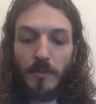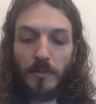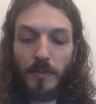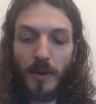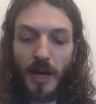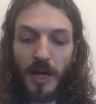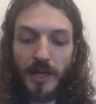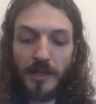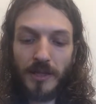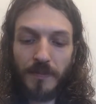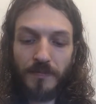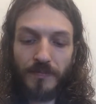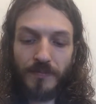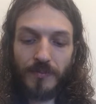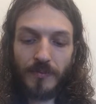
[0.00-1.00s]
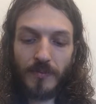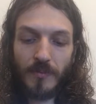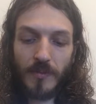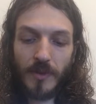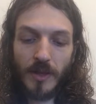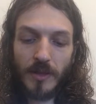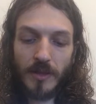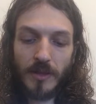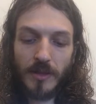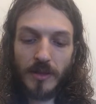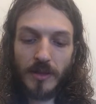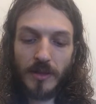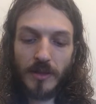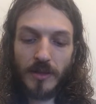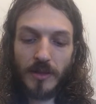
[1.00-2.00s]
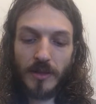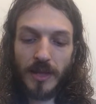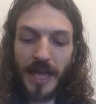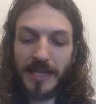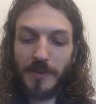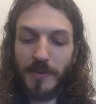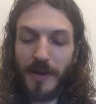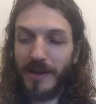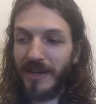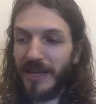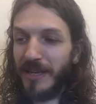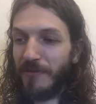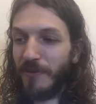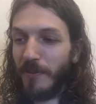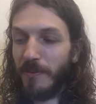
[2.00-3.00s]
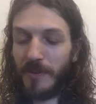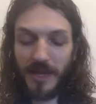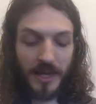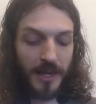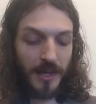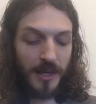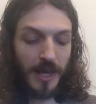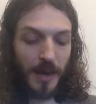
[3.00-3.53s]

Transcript: But that's about it from me.